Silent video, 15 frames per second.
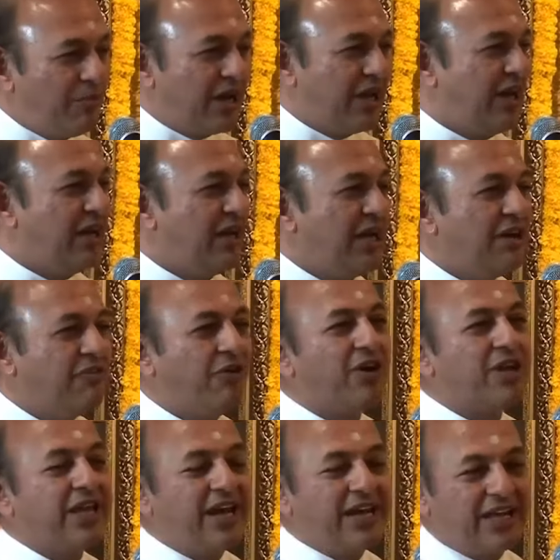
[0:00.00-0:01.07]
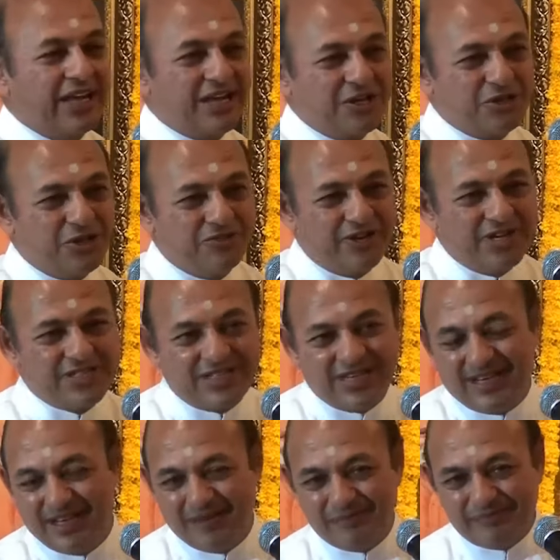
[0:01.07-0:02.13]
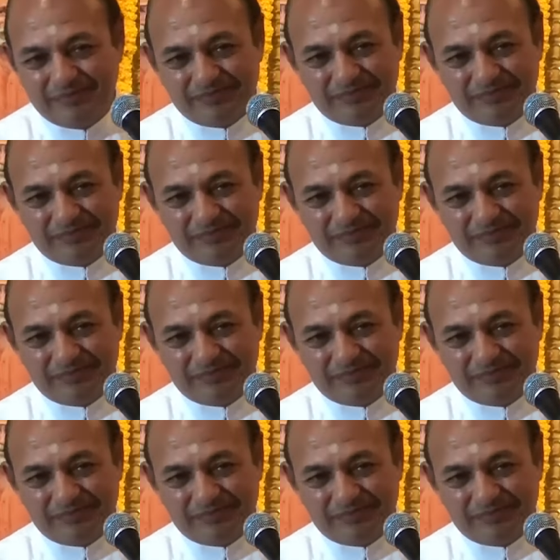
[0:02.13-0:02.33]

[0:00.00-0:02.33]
medal for the entire university.